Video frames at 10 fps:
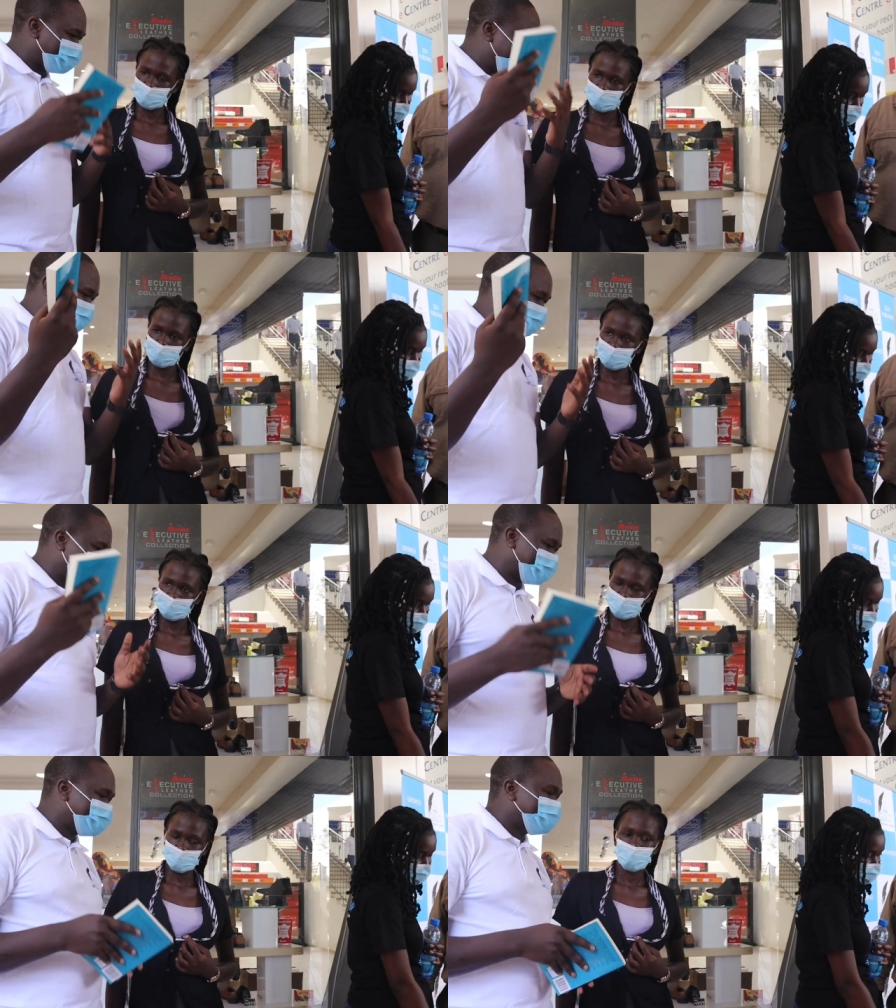Writers
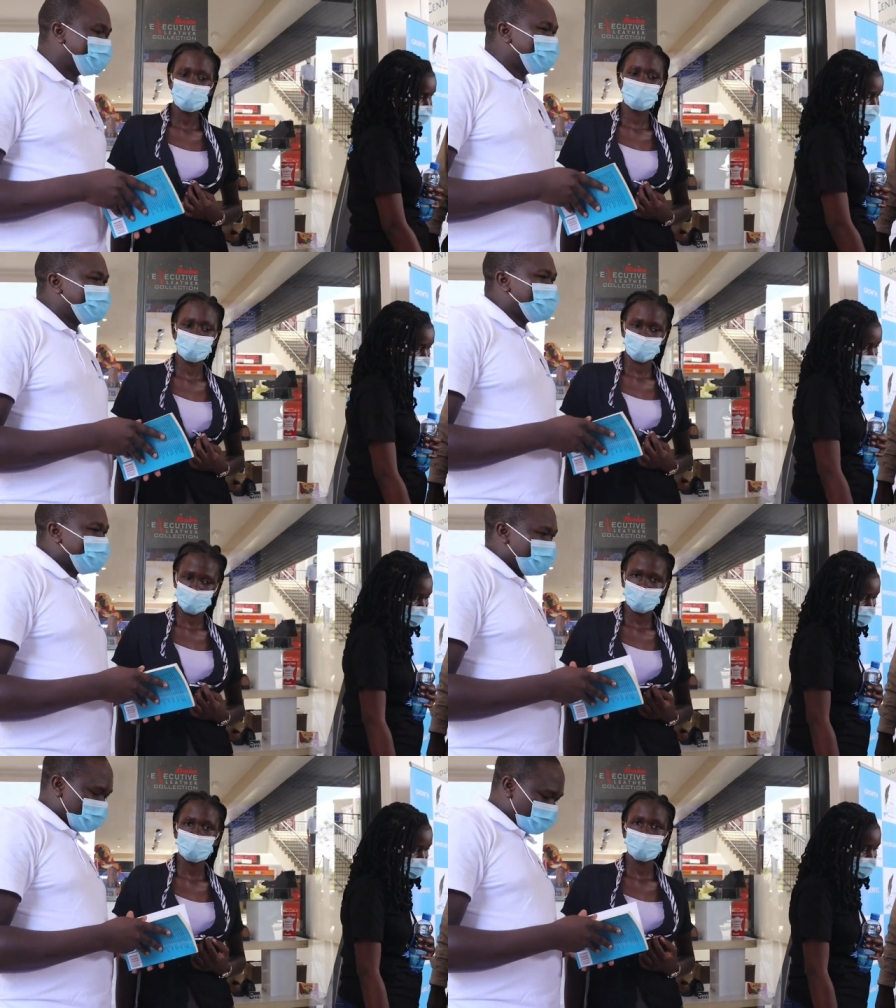Guild.
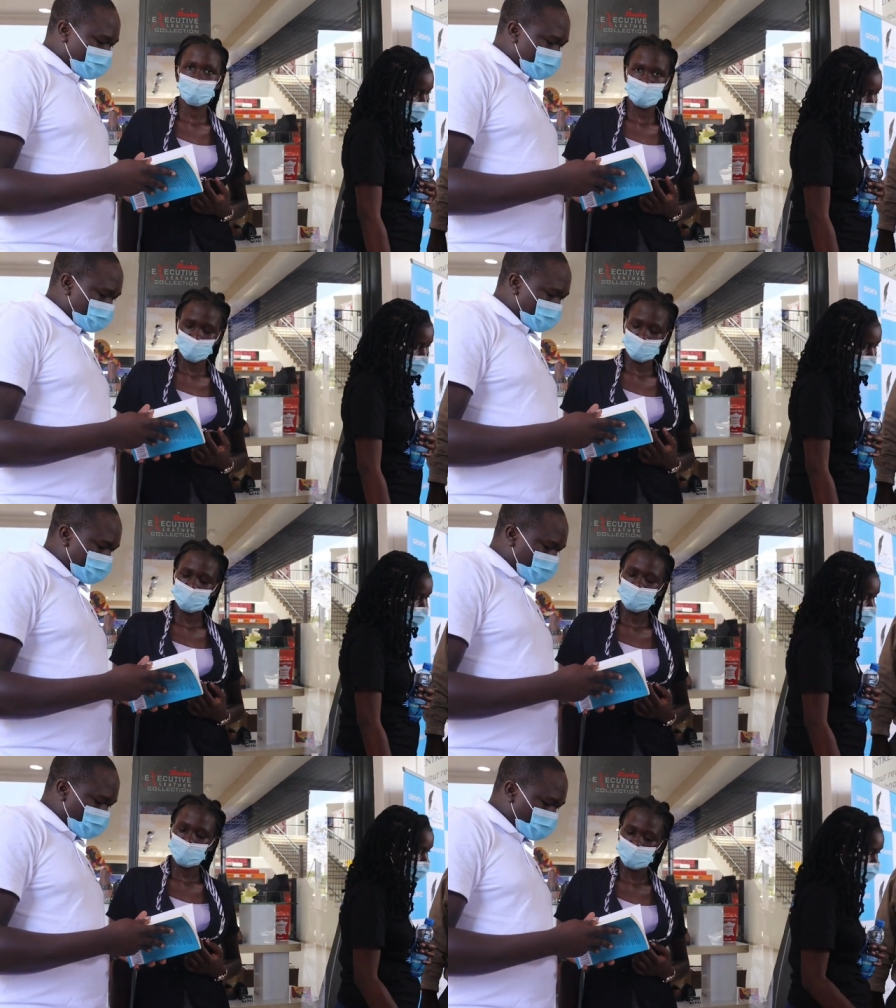So wait
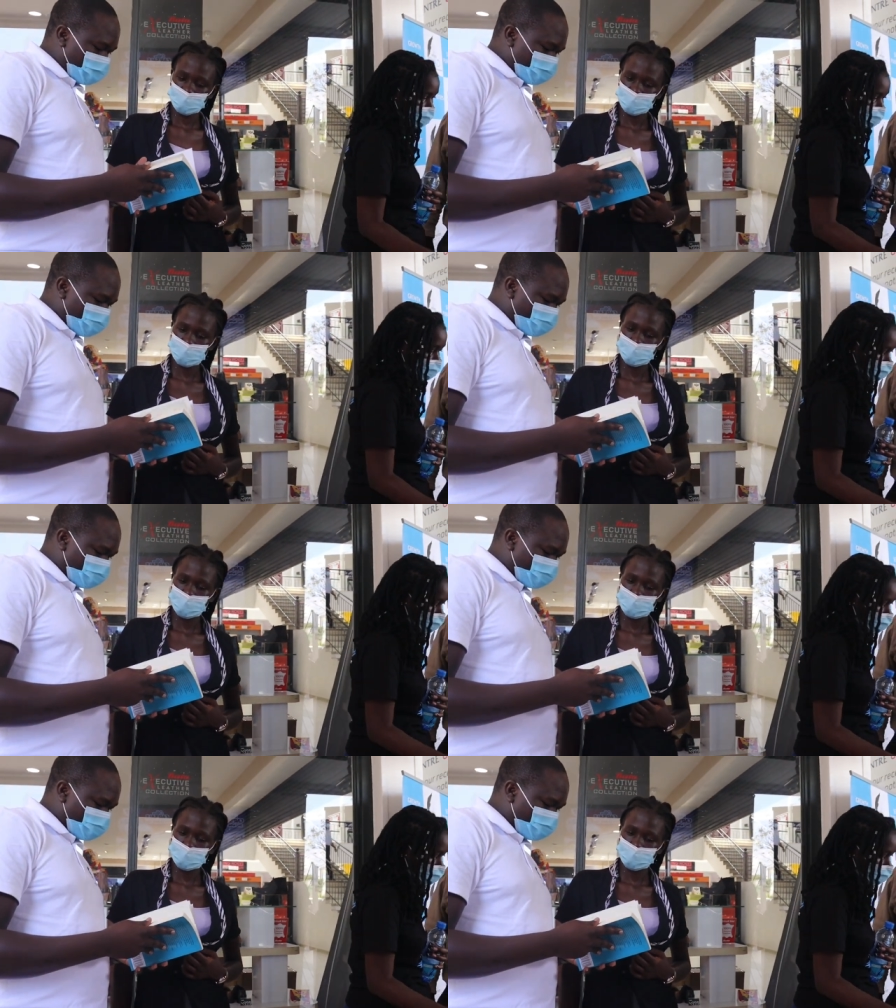for us